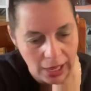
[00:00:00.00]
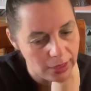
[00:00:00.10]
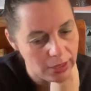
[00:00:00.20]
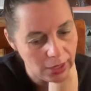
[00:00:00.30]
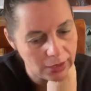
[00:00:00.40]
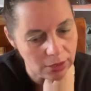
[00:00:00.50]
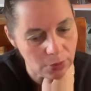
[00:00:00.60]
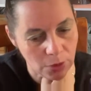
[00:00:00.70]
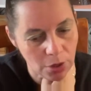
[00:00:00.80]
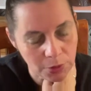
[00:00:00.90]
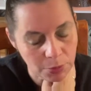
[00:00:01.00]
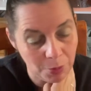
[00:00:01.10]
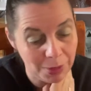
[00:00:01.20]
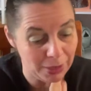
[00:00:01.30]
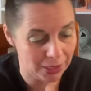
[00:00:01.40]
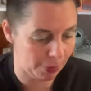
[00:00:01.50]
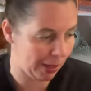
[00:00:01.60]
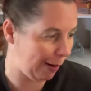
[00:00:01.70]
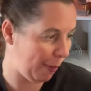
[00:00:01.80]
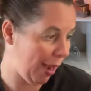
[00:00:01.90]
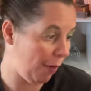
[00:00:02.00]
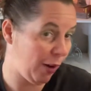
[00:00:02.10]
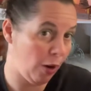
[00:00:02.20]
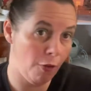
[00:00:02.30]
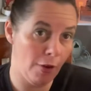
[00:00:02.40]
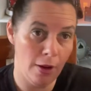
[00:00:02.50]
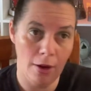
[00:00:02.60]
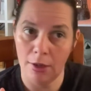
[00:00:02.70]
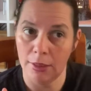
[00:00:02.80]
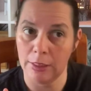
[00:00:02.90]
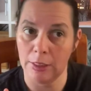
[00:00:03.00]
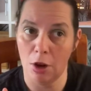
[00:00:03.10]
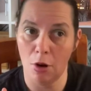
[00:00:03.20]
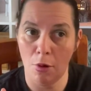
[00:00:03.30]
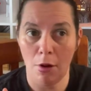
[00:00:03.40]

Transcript: I think I did it when I was warming mixed berry pavlova. So